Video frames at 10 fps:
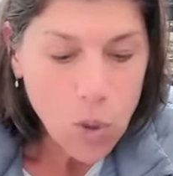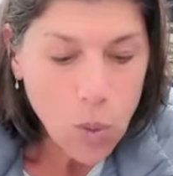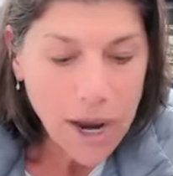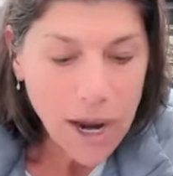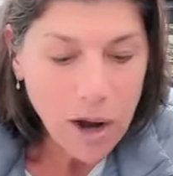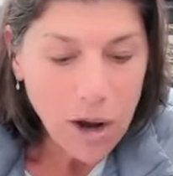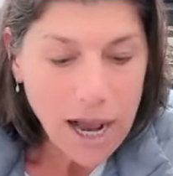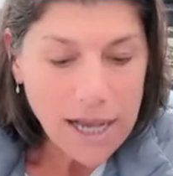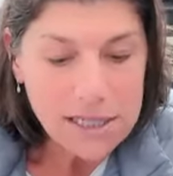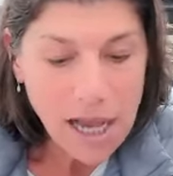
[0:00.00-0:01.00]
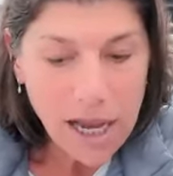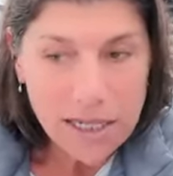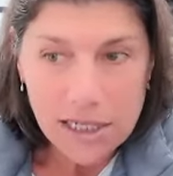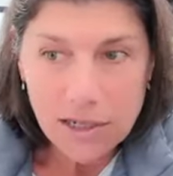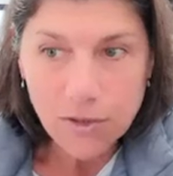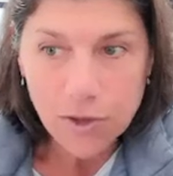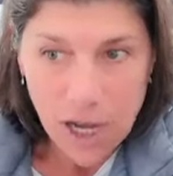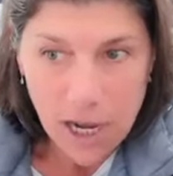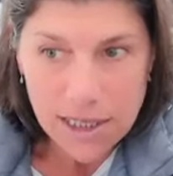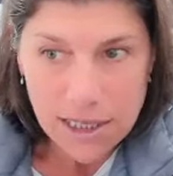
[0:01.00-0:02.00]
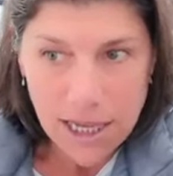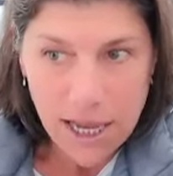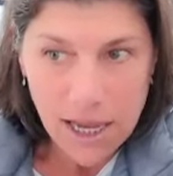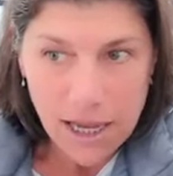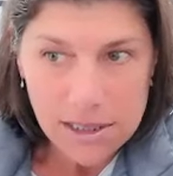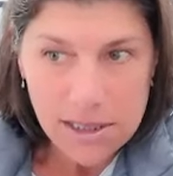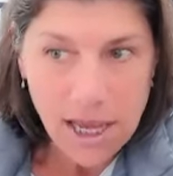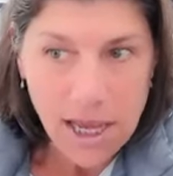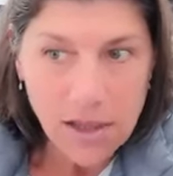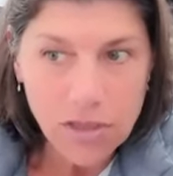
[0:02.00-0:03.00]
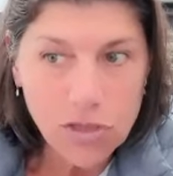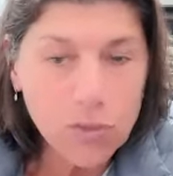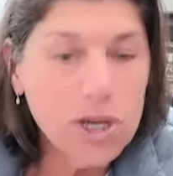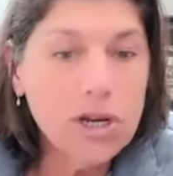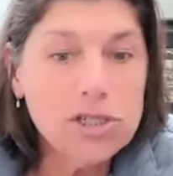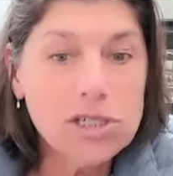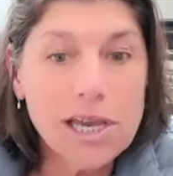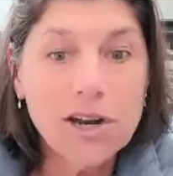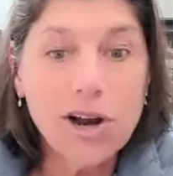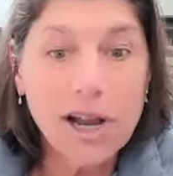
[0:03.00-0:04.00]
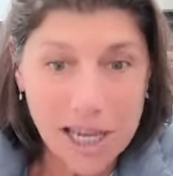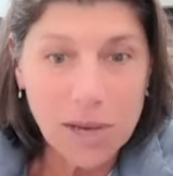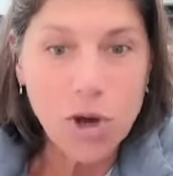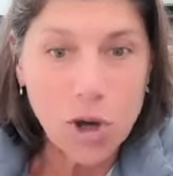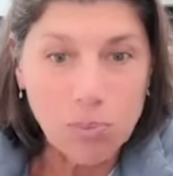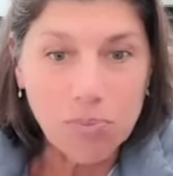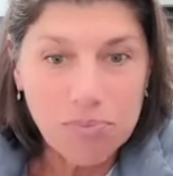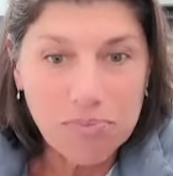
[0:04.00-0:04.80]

where I signed in for 90 days. And 3 years later, I came home.